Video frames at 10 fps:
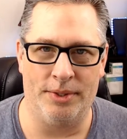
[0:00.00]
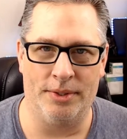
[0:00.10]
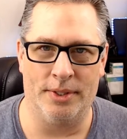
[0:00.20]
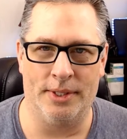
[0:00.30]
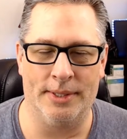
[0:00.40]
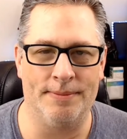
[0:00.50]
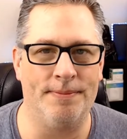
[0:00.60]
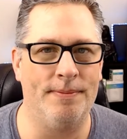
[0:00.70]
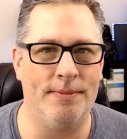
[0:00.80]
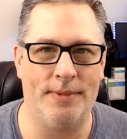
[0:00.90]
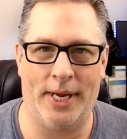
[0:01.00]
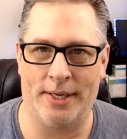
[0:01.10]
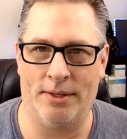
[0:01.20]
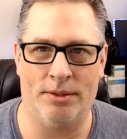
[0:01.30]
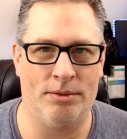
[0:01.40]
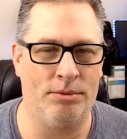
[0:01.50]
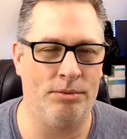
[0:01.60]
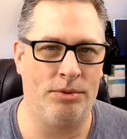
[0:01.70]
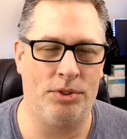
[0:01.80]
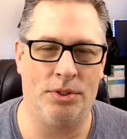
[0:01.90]
Your
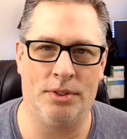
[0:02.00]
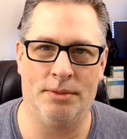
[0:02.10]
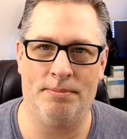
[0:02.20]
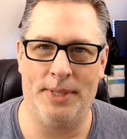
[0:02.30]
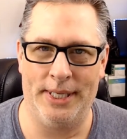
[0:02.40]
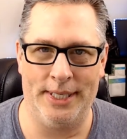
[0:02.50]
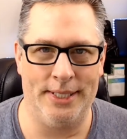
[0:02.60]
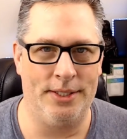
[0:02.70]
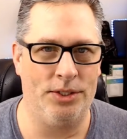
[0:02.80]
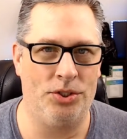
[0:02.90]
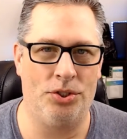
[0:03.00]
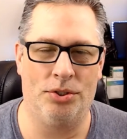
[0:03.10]
Echoes, your Minis,